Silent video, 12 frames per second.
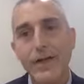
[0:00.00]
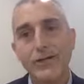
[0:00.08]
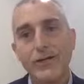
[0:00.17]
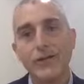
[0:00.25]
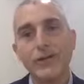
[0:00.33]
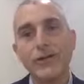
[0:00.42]

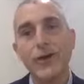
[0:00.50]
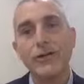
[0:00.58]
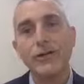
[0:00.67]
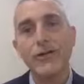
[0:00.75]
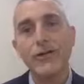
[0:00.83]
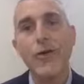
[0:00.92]
to
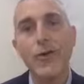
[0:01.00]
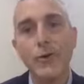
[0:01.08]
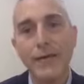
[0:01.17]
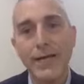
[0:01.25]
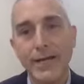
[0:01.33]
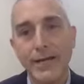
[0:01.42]
start to
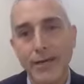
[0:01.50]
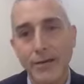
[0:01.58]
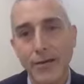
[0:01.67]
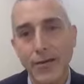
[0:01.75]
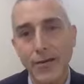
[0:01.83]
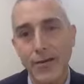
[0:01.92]
hone
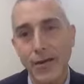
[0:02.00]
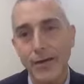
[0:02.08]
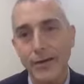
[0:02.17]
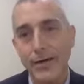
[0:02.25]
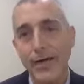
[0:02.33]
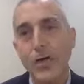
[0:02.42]
in
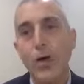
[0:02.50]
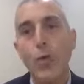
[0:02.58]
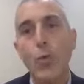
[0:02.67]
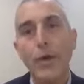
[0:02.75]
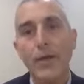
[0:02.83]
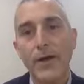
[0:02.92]
on
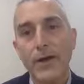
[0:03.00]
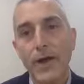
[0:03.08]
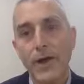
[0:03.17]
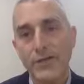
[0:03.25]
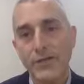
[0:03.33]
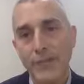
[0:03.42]
what the
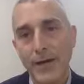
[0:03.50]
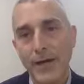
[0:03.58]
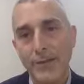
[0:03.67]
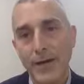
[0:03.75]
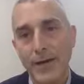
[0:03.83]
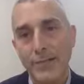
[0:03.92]
cause of
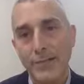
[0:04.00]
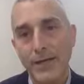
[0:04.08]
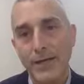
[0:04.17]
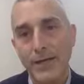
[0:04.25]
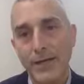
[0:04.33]
pain might be.